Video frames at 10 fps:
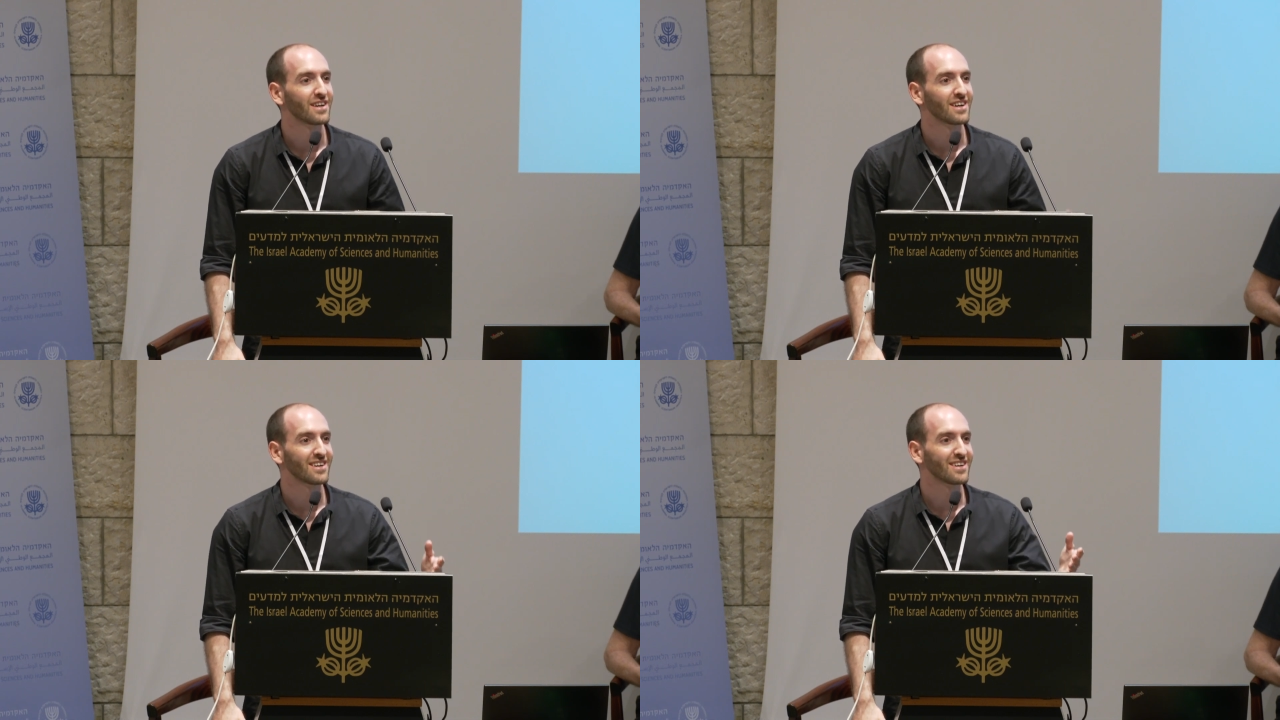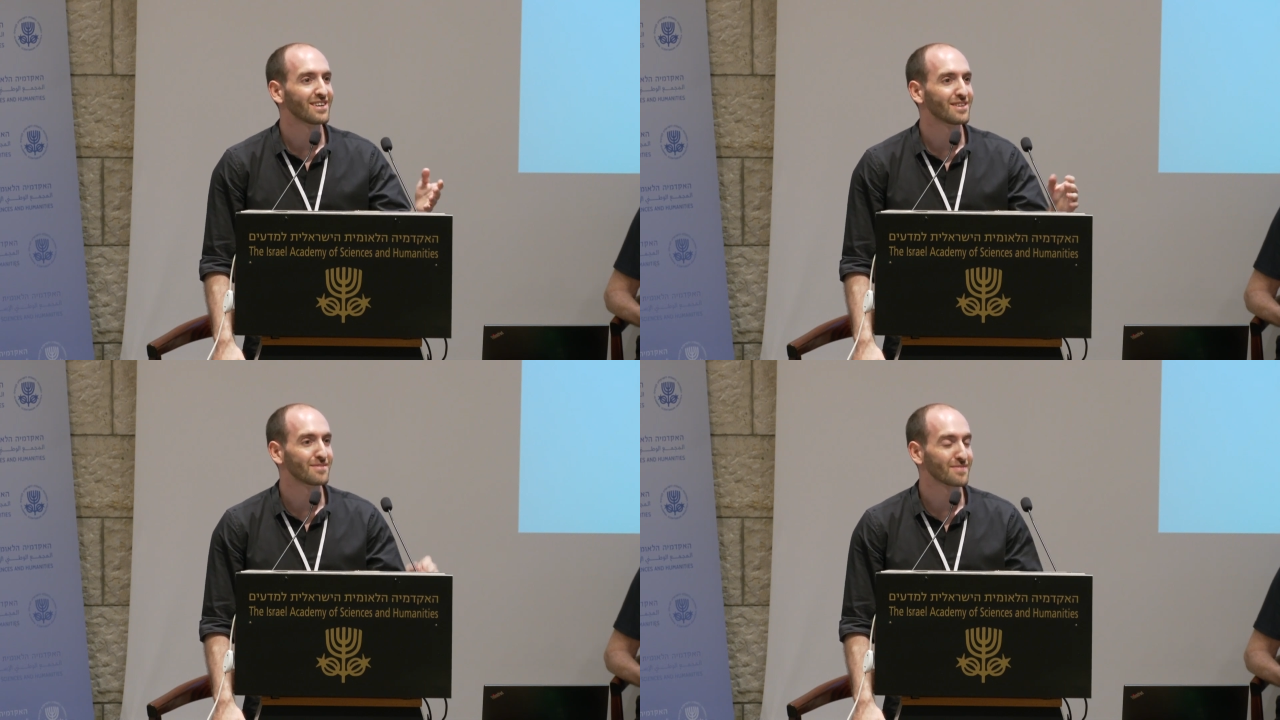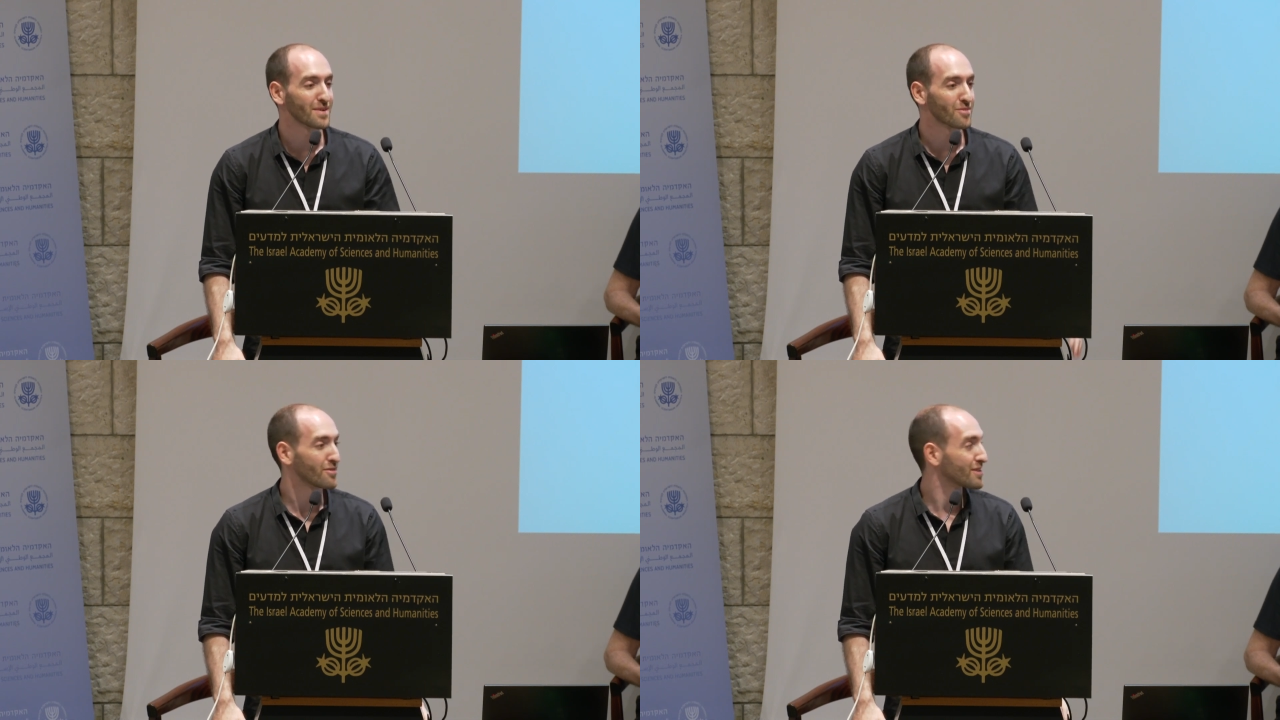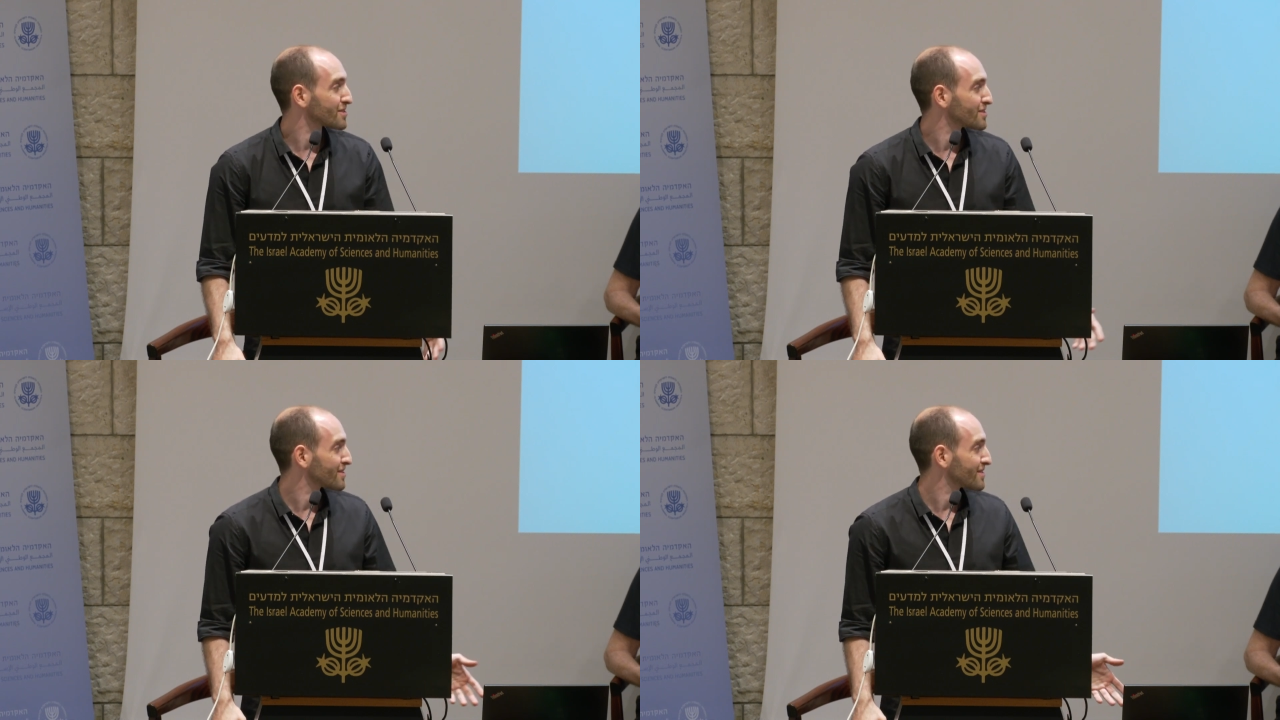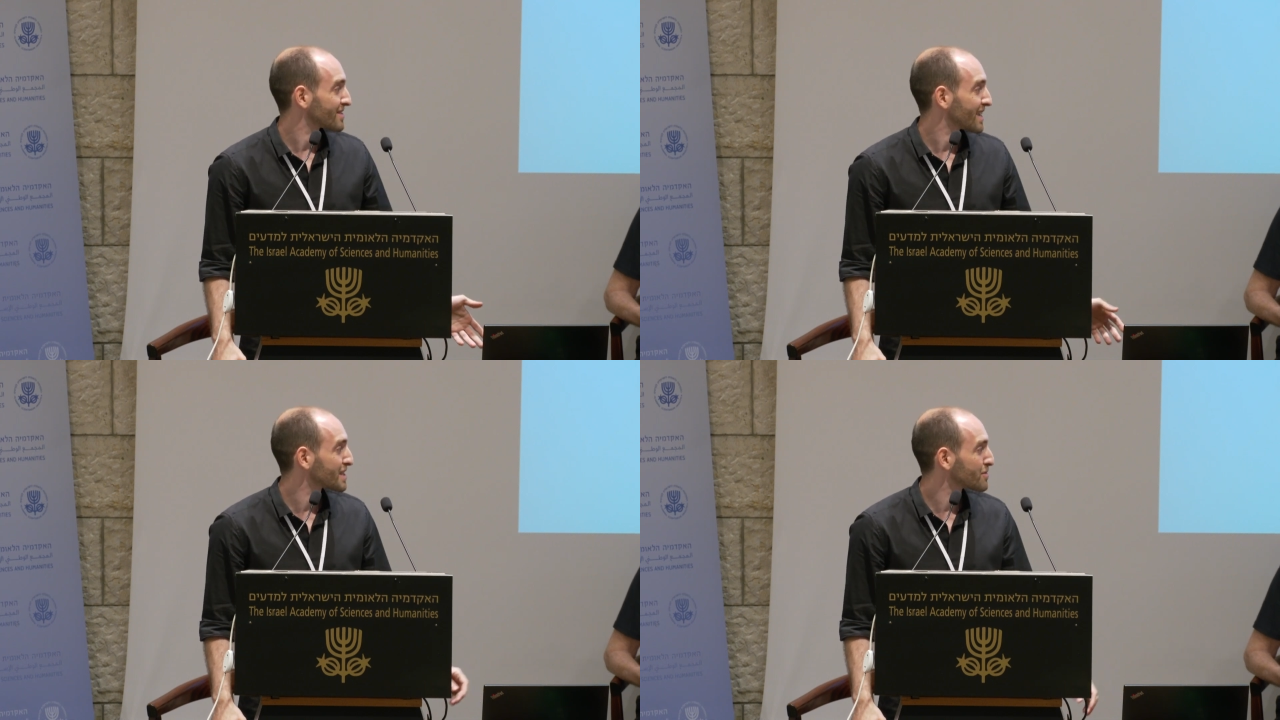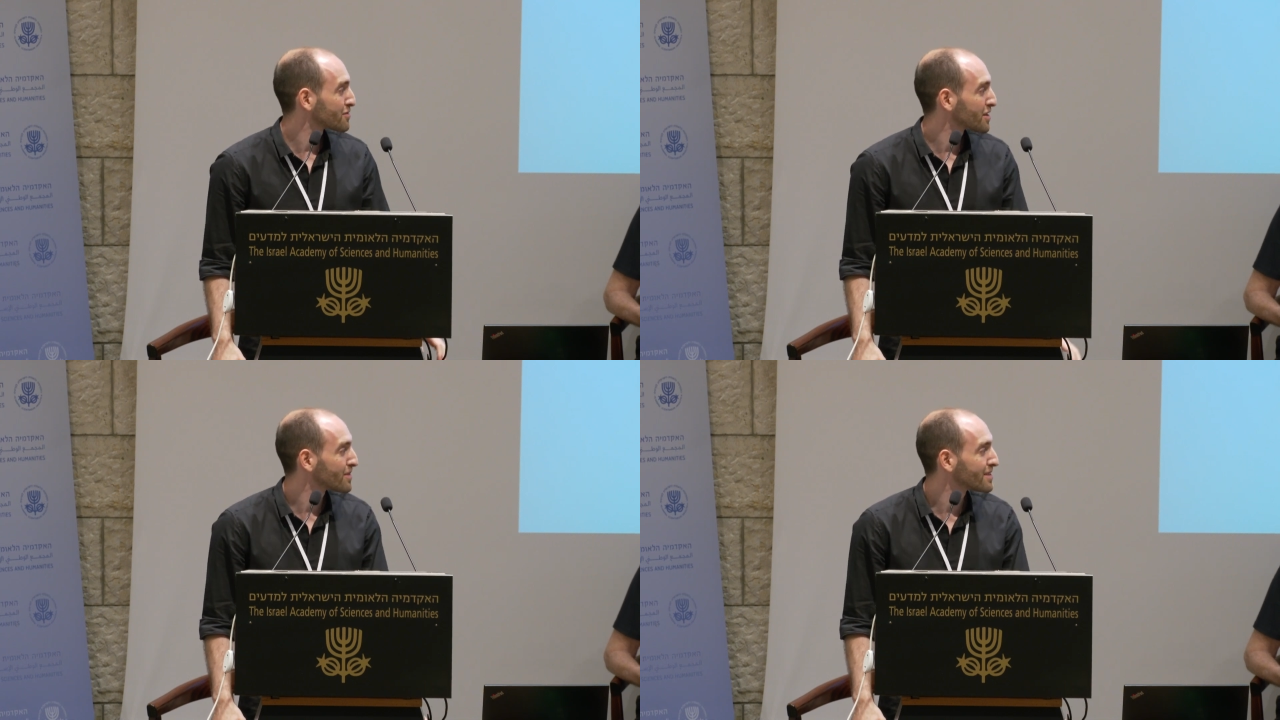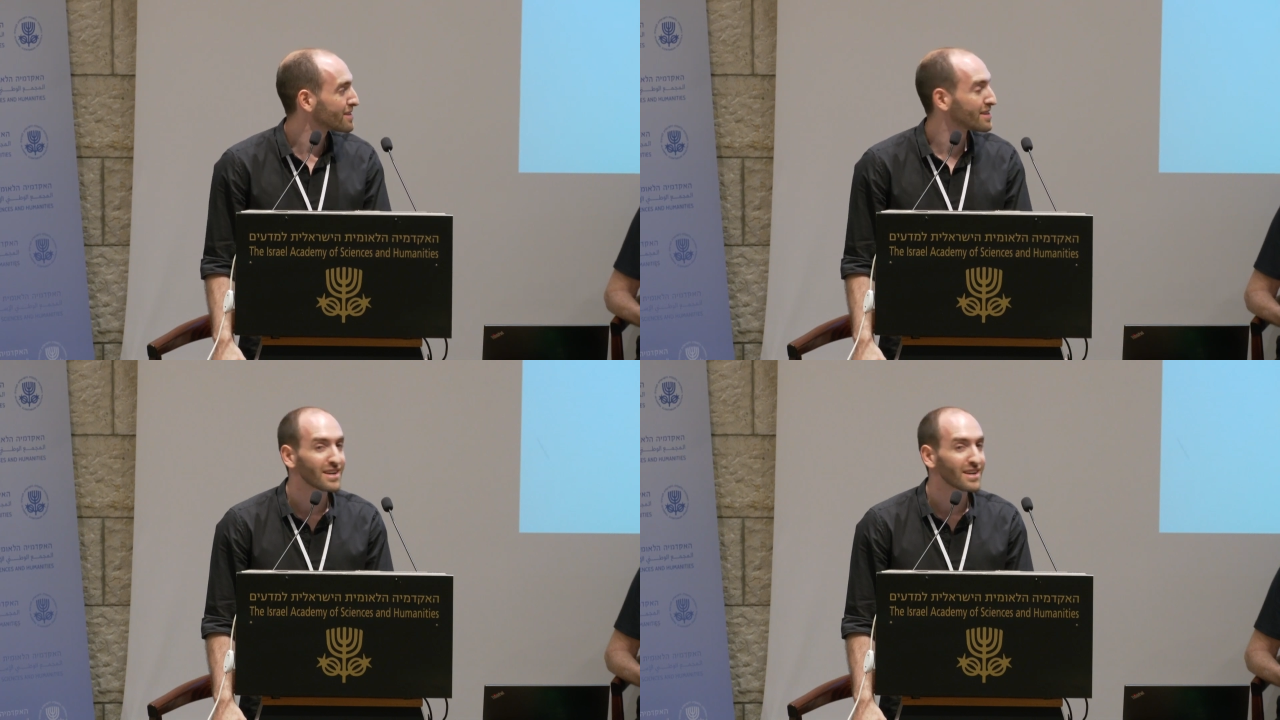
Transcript: my professor, the Adams family.